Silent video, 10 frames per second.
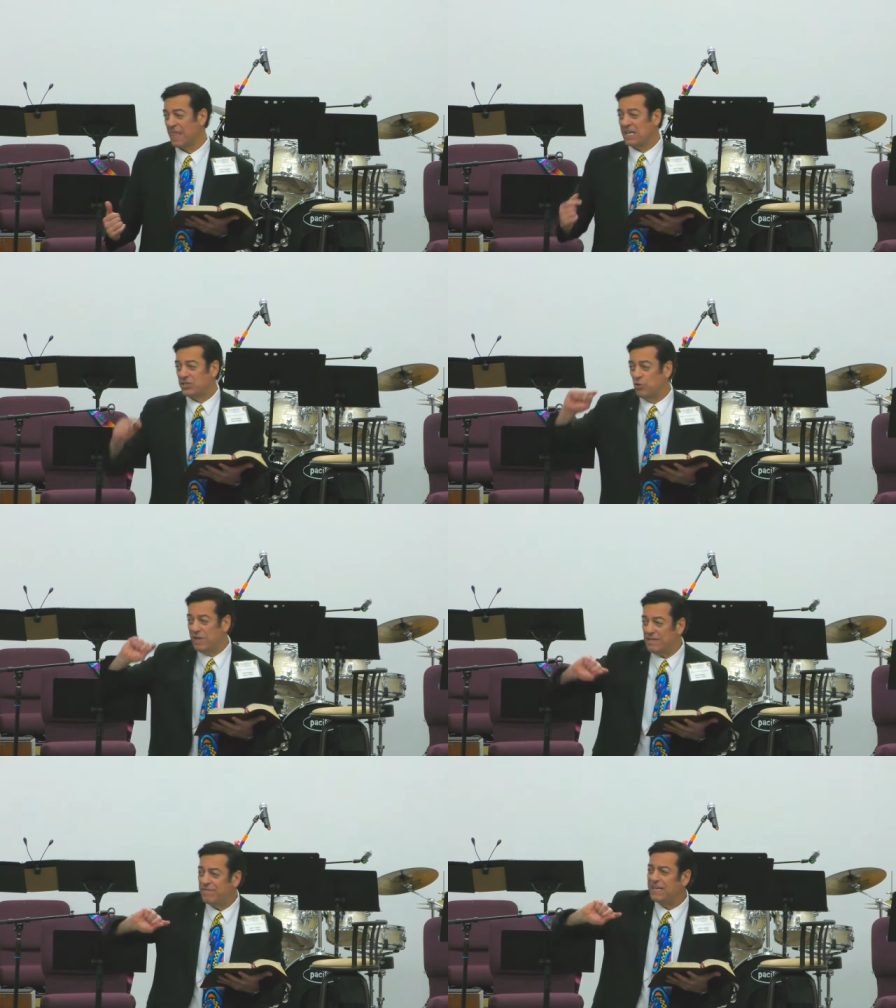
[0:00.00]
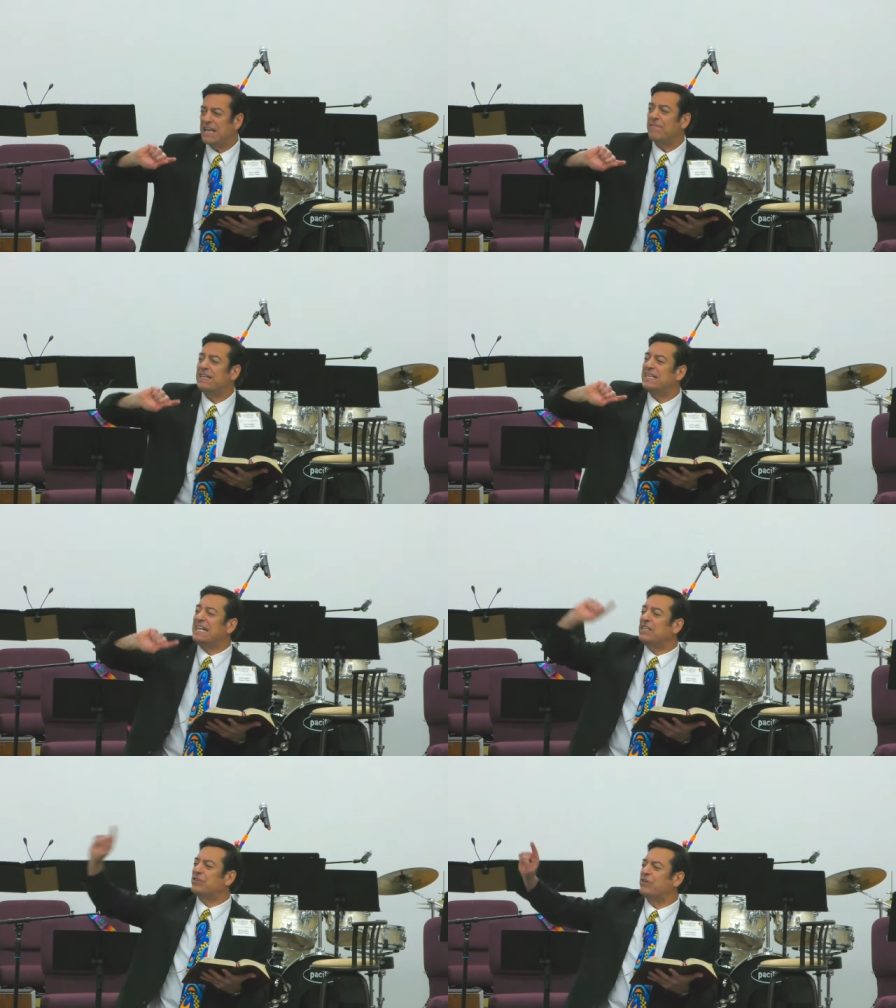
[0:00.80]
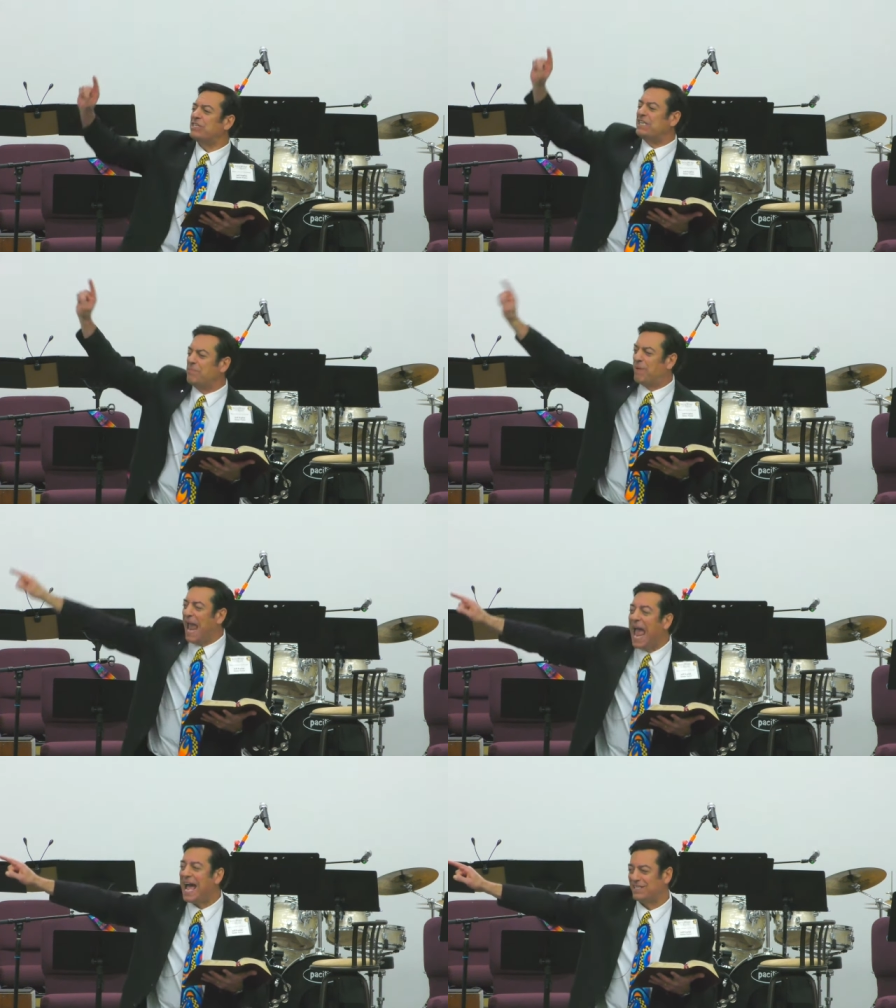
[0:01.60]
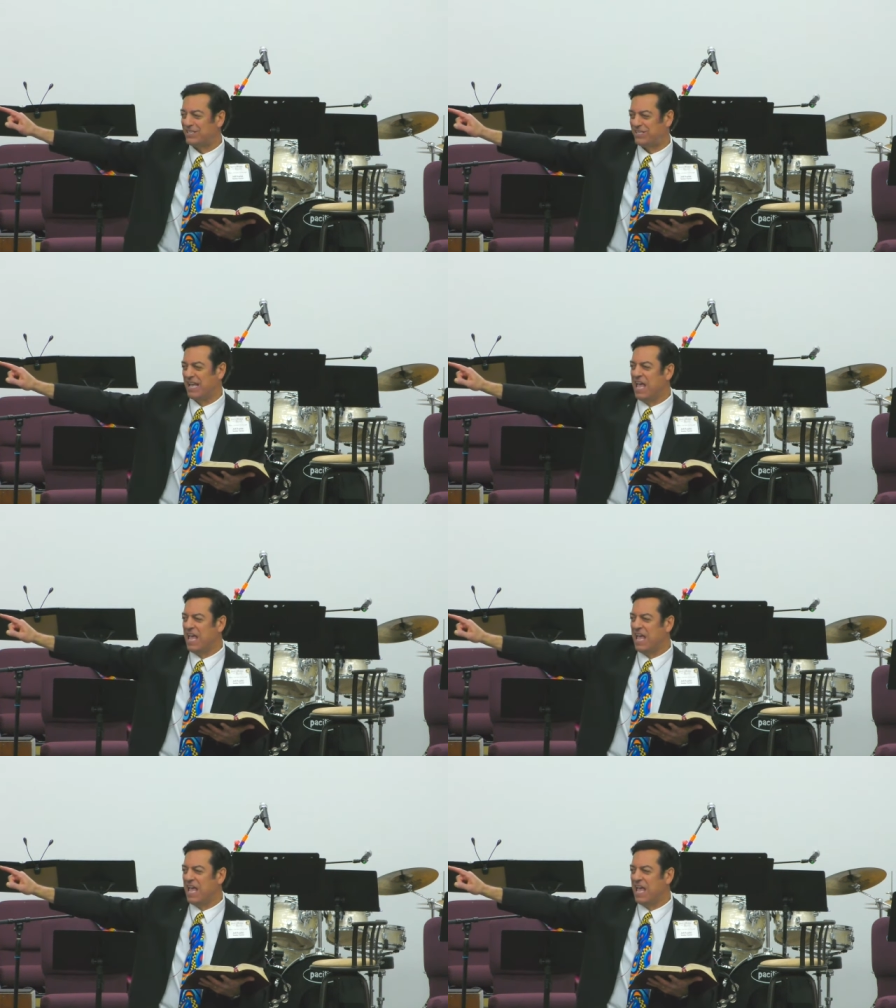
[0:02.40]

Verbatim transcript: So if even in eternity past,